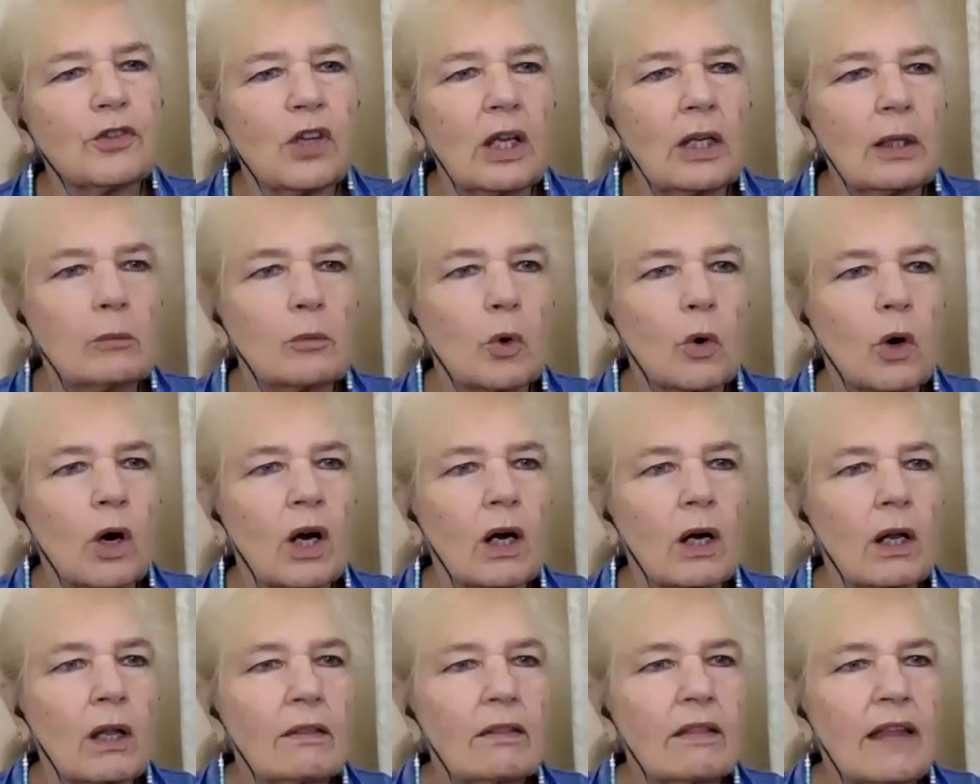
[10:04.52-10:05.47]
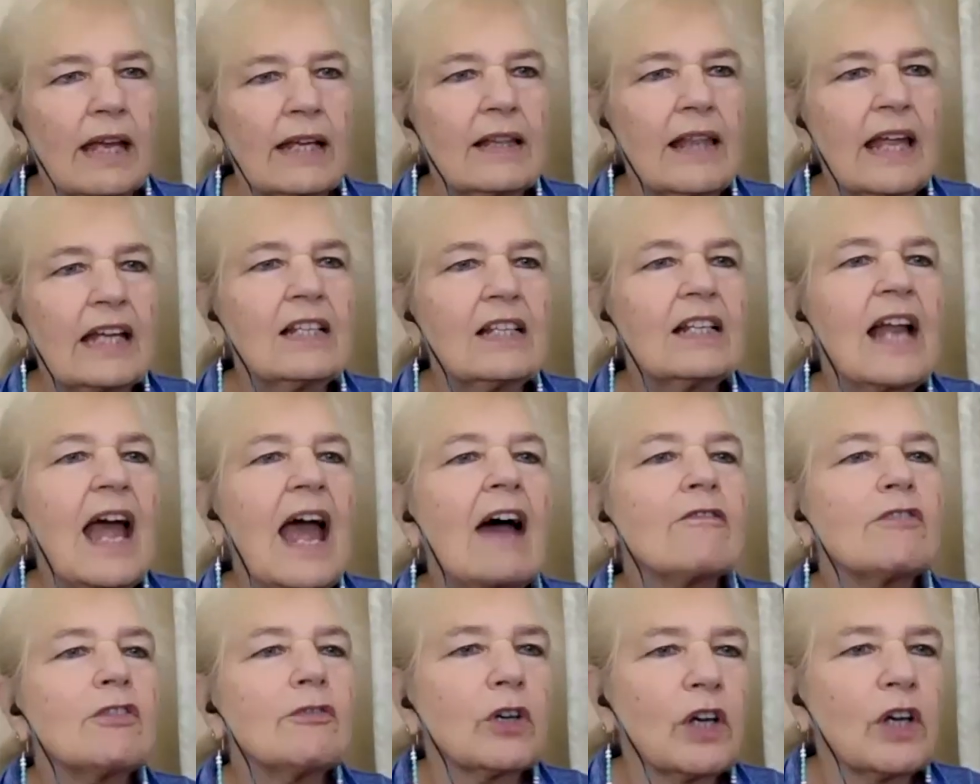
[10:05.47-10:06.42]
anymore. They, they didn't have
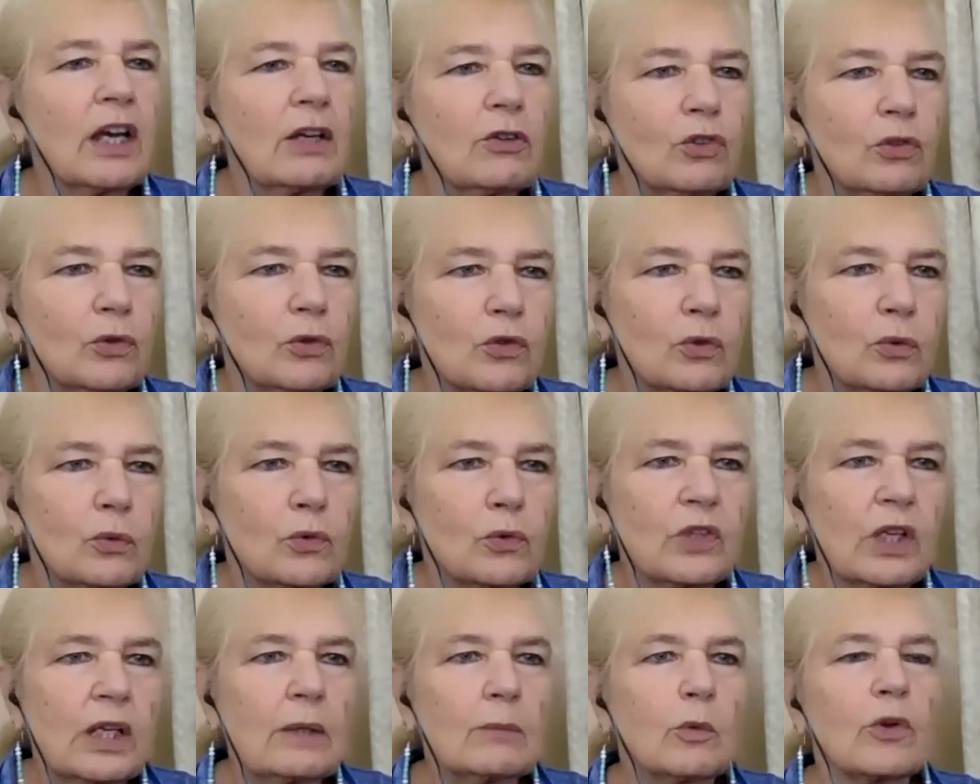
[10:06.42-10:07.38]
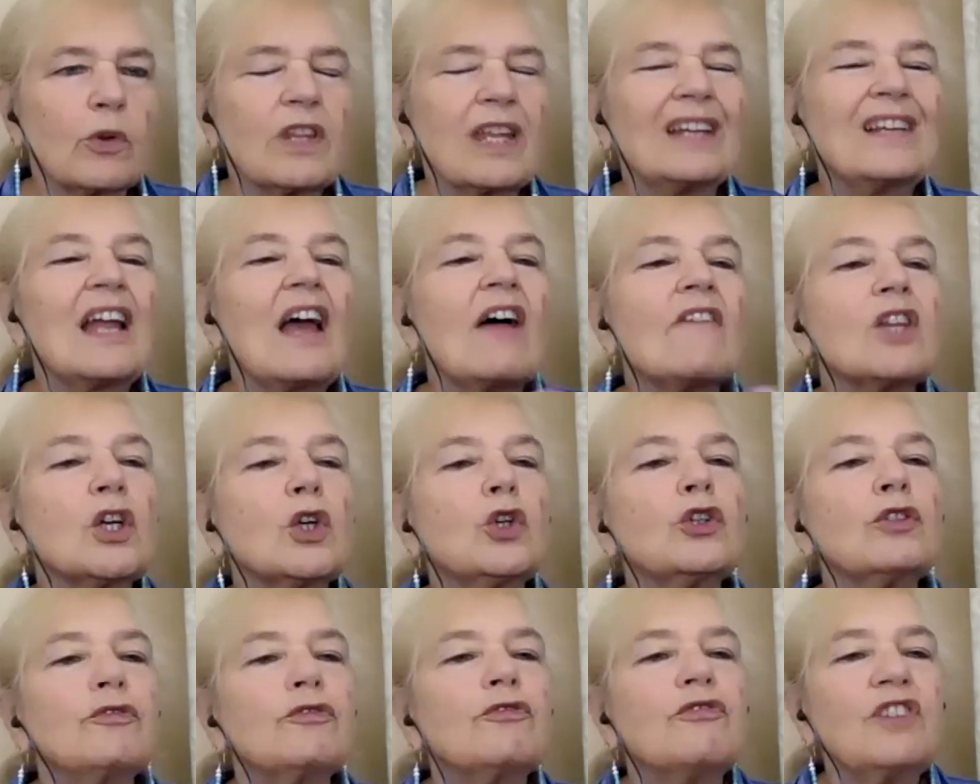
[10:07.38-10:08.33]
the vocational schools anymore. They didn't have the
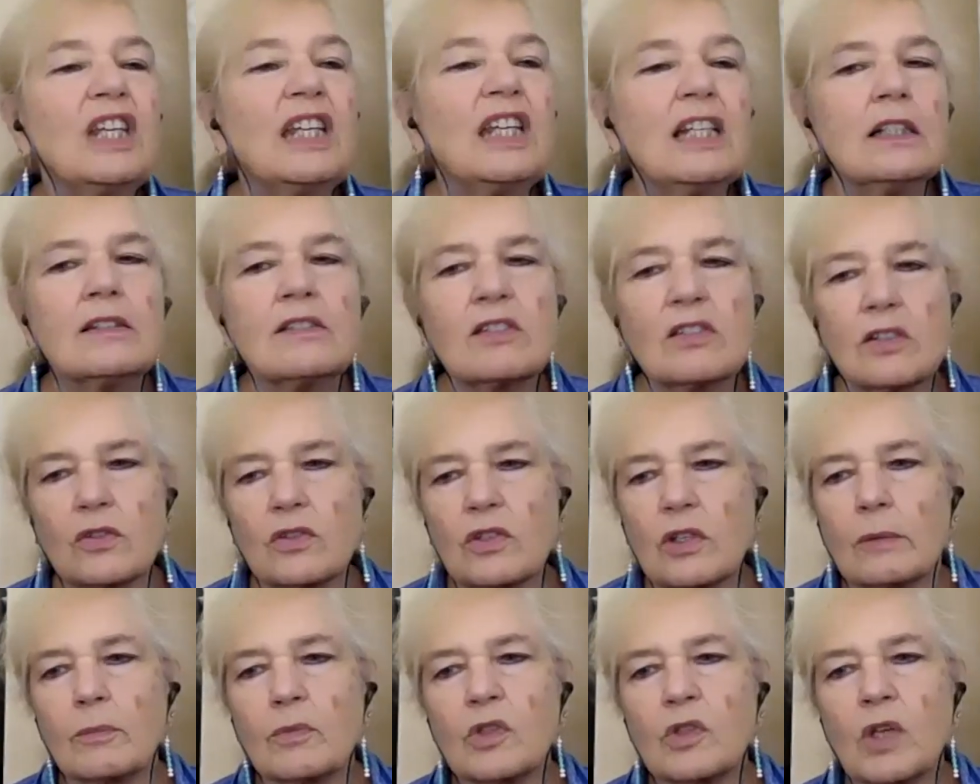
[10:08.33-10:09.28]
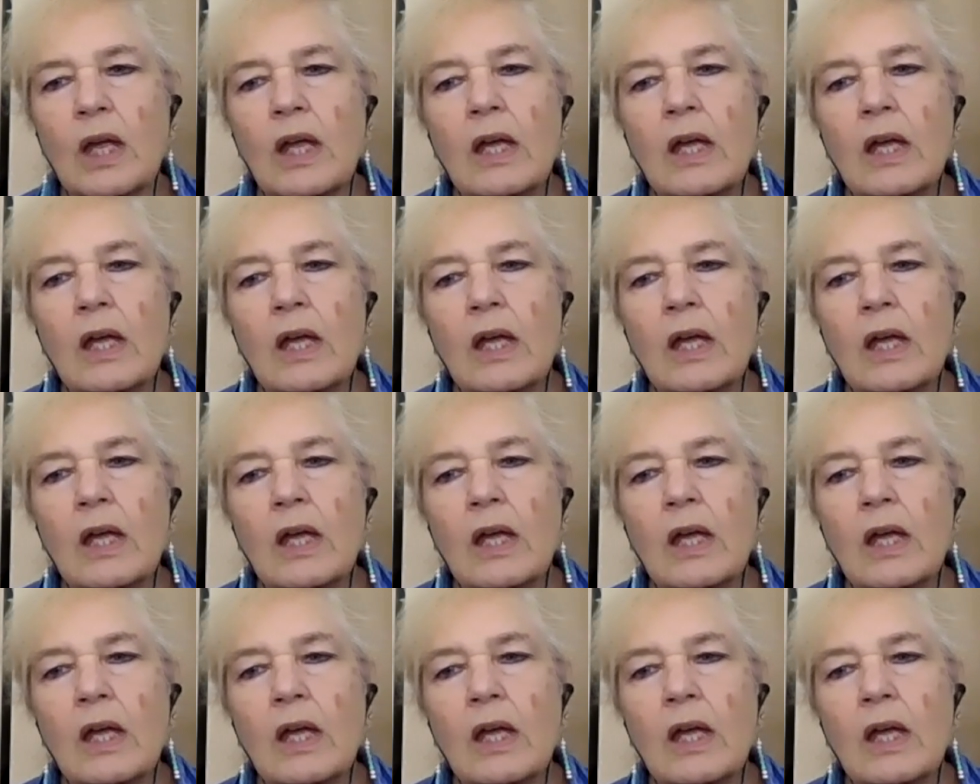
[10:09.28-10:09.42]
good feed systems.